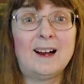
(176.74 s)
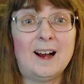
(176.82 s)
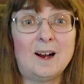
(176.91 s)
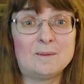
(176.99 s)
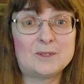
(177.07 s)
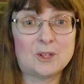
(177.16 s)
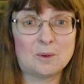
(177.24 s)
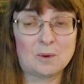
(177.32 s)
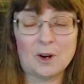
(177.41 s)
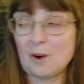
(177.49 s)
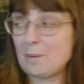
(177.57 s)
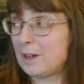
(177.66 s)
Um, so
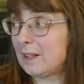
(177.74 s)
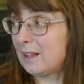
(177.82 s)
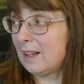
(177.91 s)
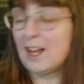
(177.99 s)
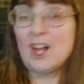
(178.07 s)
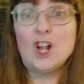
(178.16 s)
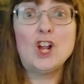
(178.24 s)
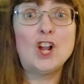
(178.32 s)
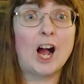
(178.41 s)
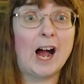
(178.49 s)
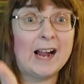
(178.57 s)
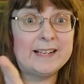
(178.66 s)
we're hoping.
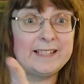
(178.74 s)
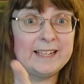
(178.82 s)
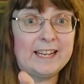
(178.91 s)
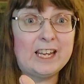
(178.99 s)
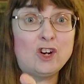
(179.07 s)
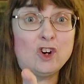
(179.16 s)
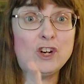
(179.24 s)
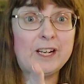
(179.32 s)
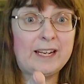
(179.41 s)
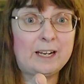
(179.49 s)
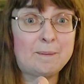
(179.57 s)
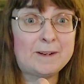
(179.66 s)
I did get her to
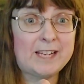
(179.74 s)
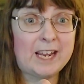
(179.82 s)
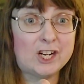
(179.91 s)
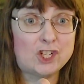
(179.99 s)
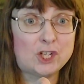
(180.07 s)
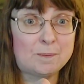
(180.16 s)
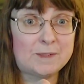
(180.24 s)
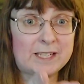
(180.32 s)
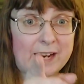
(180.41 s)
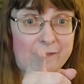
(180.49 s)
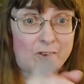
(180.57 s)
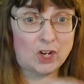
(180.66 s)
eat a potato chip
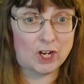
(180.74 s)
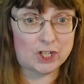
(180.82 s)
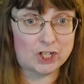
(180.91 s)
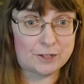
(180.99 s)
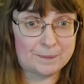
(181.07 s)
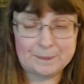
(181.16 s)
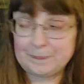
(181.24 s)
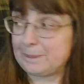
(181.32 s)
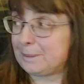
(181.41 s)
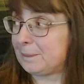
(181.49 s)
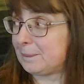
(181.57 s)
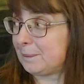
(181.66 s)
today for lunch.
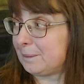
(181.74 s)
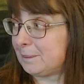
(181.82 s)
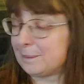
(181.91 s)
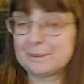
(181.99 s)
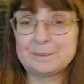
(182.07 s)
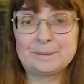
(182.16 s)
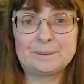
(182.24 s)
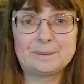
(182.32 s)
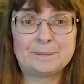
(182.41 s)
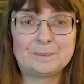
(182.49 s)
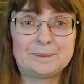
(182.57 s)
Oh